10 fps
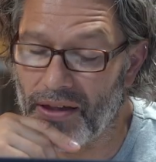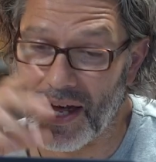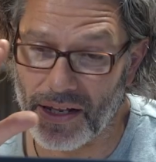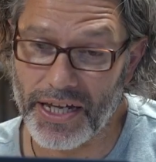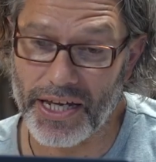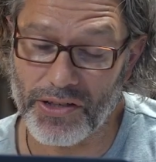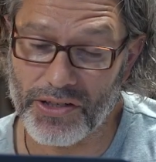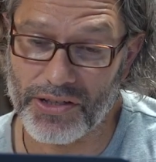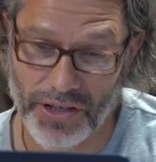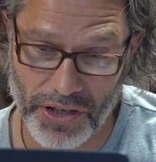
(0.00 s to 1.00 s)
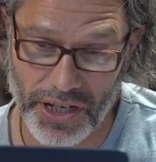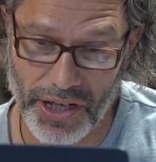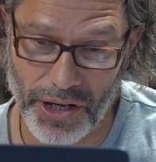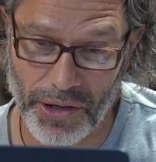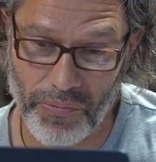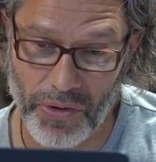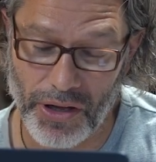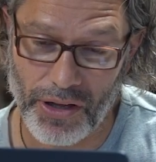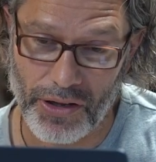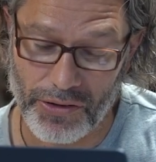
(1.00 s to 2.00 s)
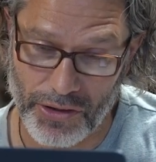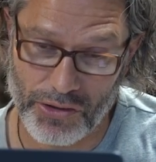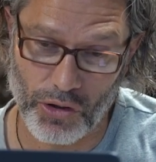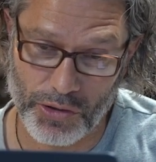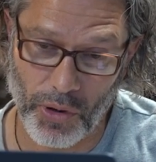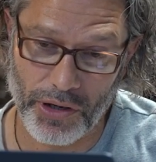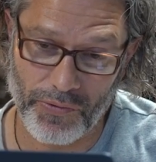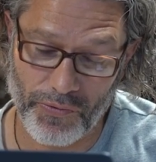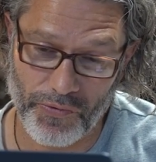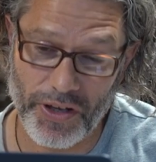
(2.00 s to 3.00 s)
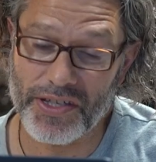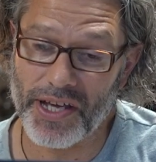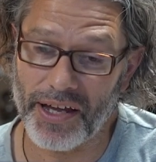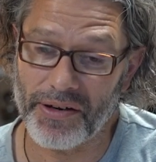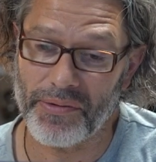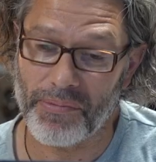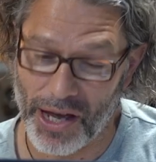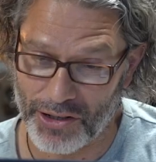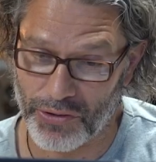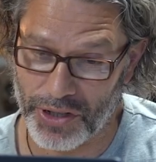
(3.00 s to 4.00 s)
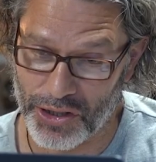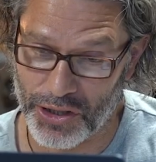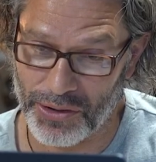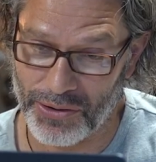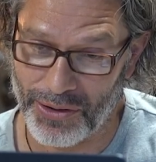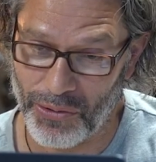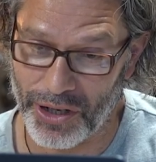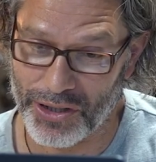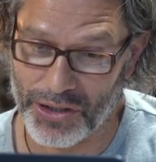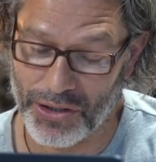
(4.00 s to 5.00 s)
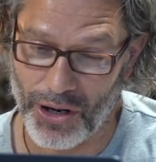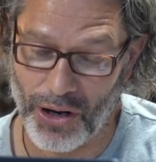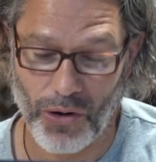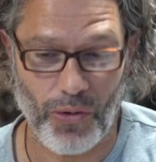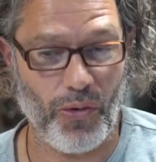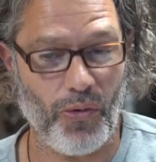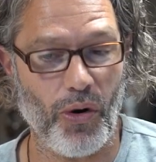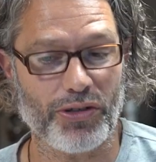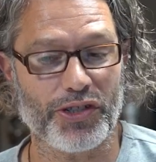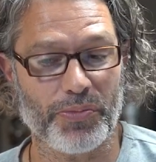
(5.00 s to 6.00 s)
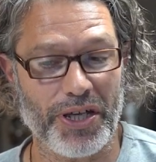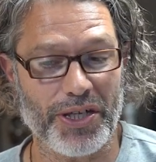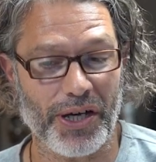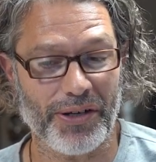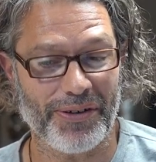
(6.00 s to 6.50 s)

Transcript: And that leads to the SourcePoint V10 Master Edition, which, what a speaker.